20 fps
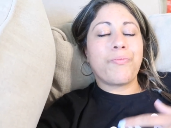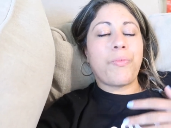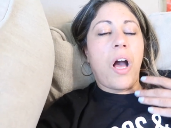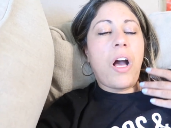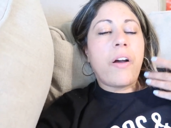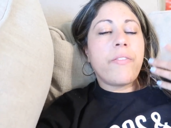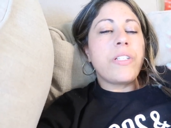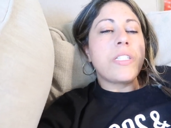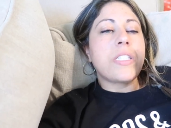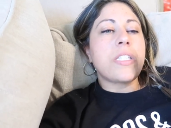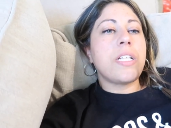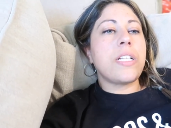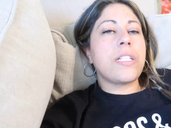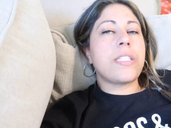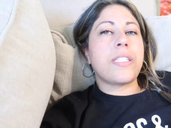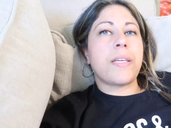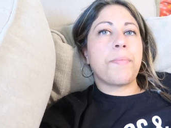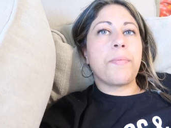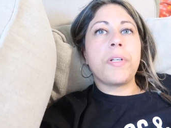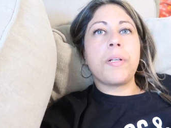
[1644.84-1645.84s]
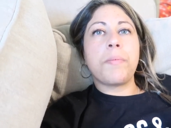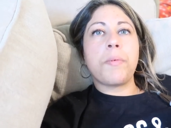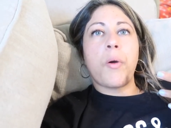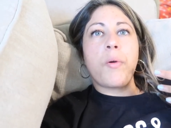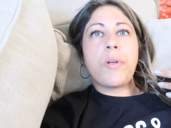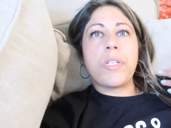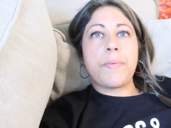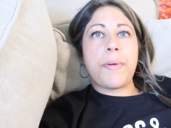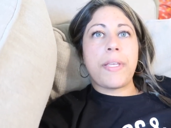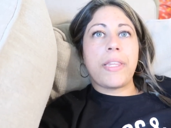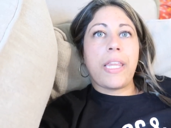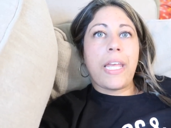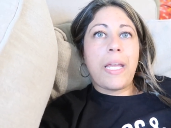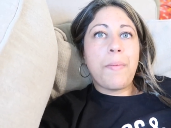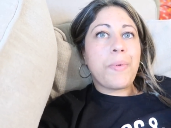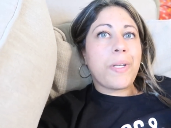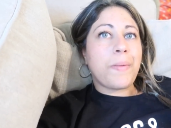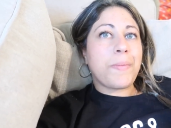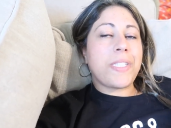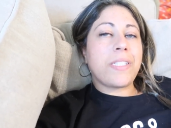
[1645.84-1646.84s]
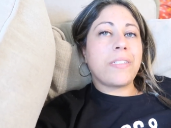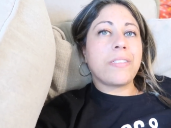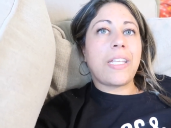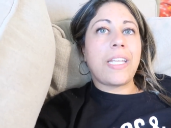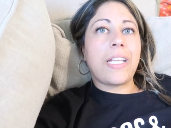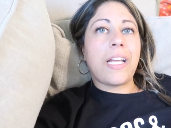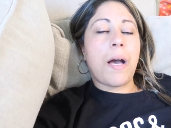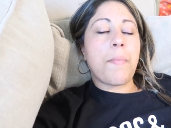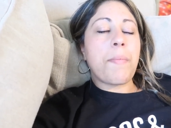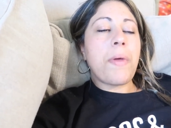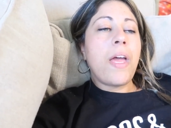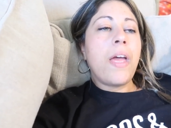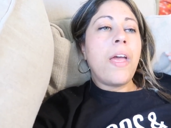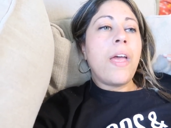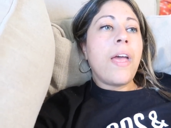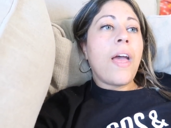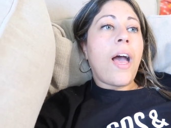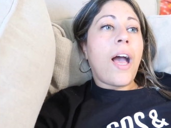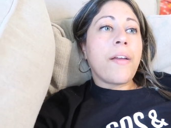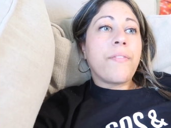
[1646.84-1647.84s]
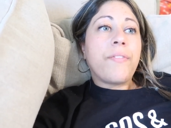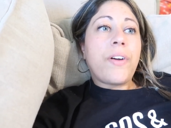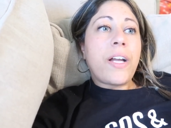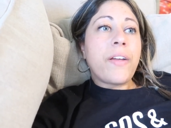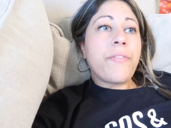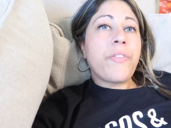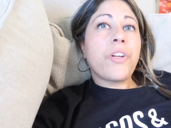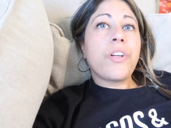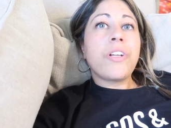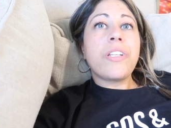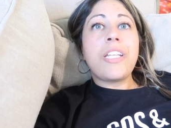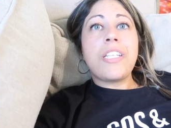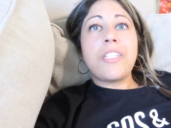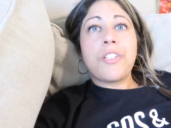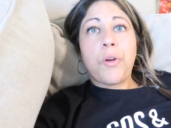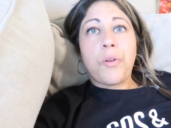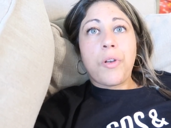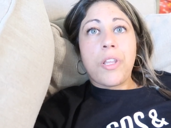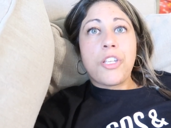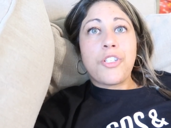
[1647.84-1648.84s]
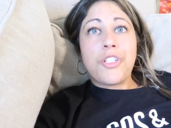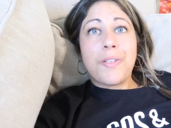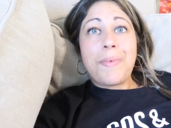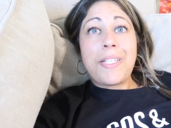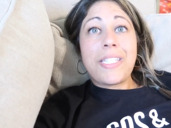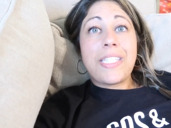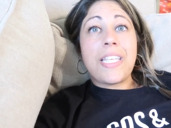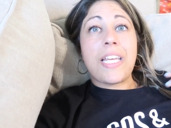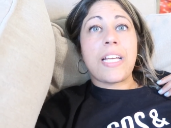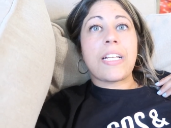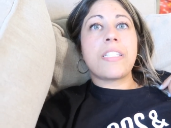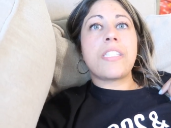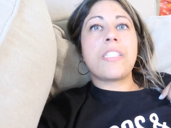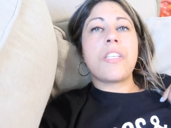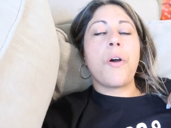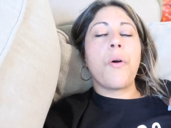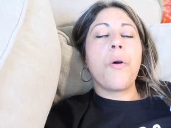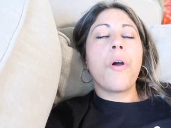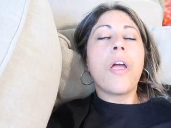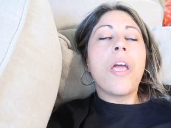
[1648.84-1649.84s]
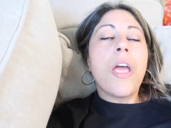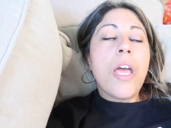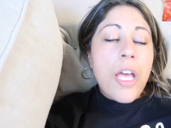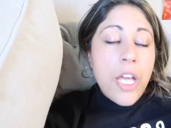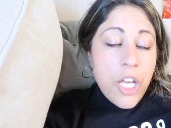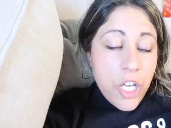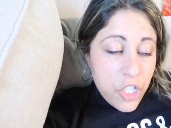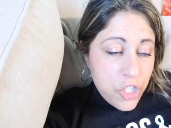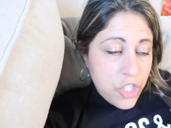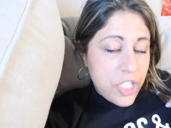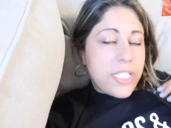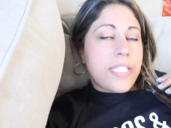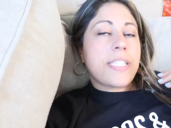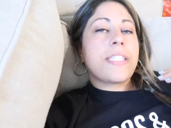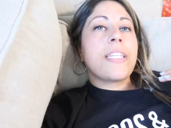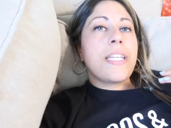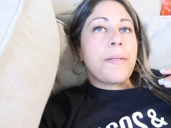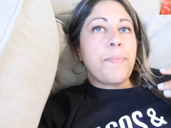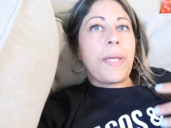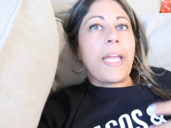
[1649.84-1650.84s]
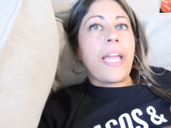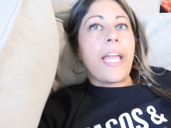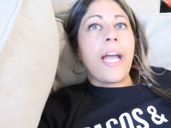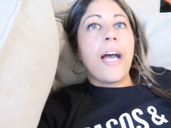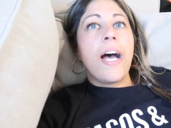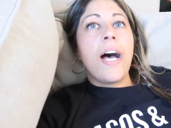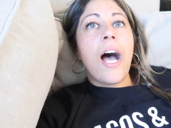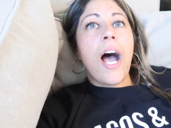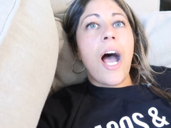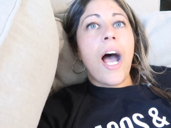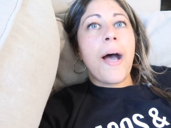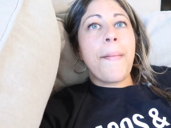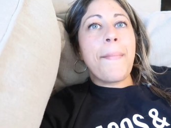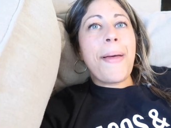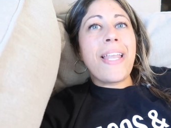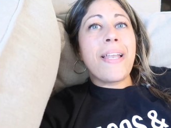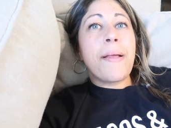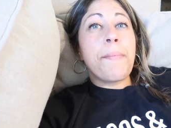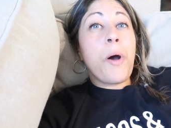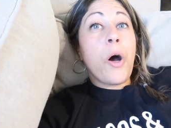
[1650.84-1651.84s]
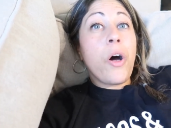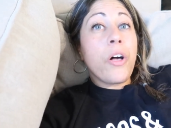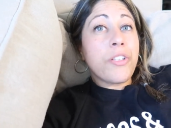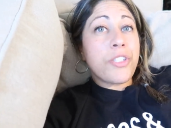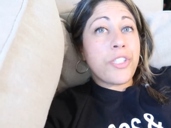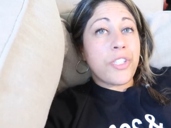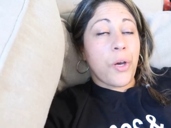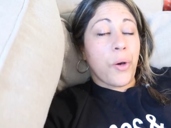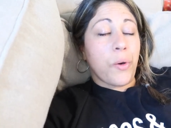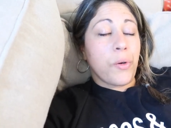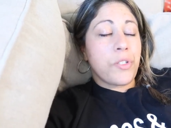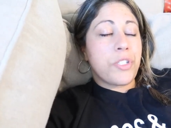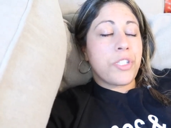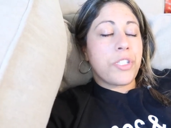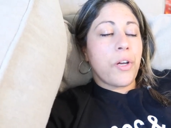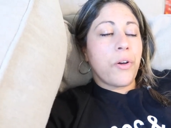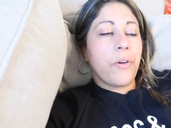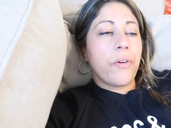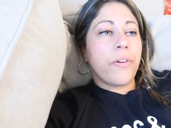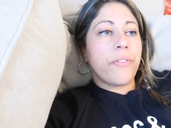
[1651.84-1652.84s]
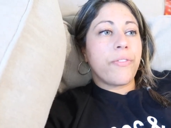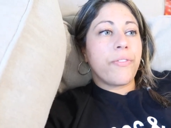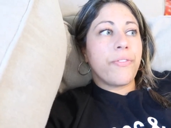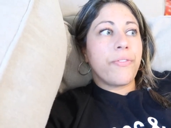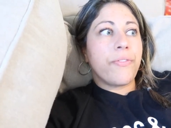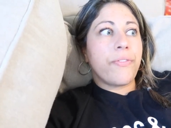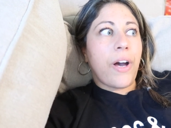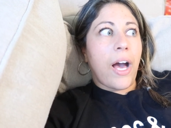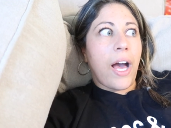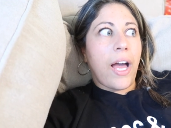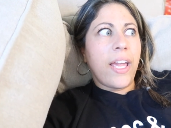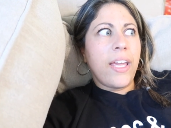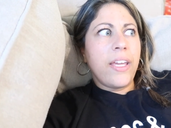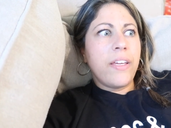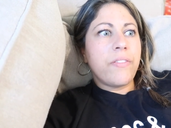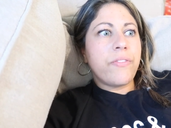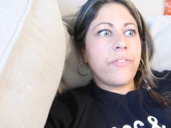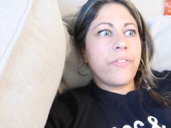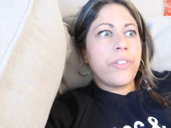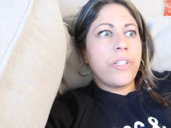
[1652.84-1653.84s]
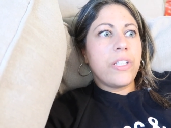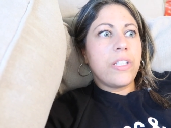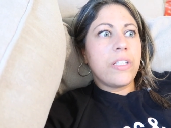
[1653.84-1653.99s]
obviously it's summer, I'm going to bed late, but I'm still getting up at 5:30 to go to the gym at 6. So just sleepy. And I'm also, so 5